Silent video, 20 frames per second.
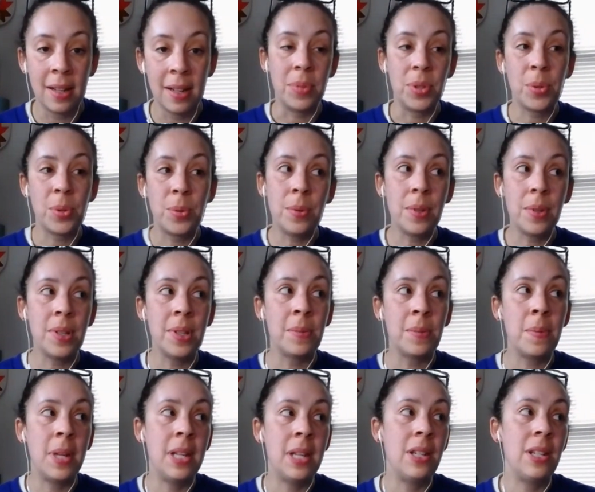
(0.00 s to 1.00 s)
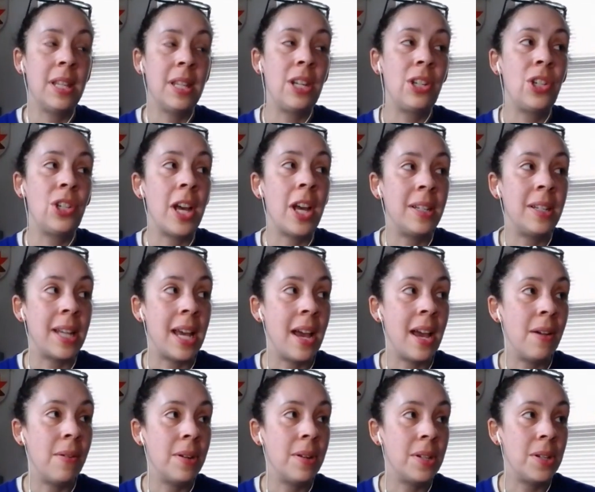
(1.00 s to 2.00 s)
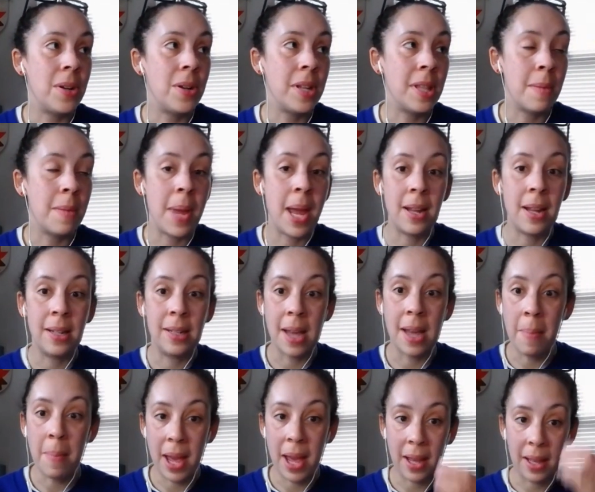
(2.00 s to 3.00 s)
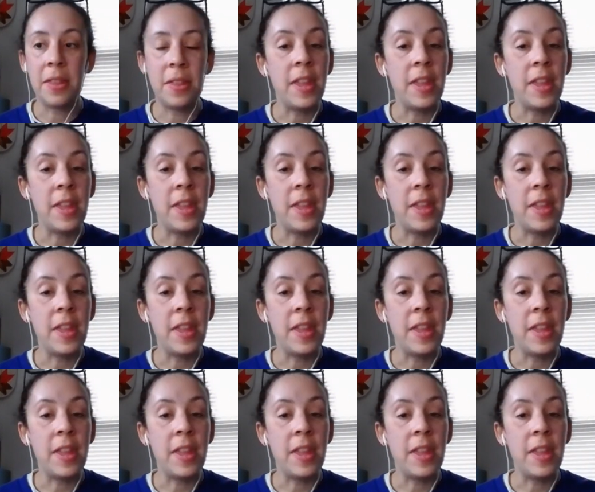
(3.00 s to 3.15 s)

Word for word: Schools, when they shut down during the pandemic,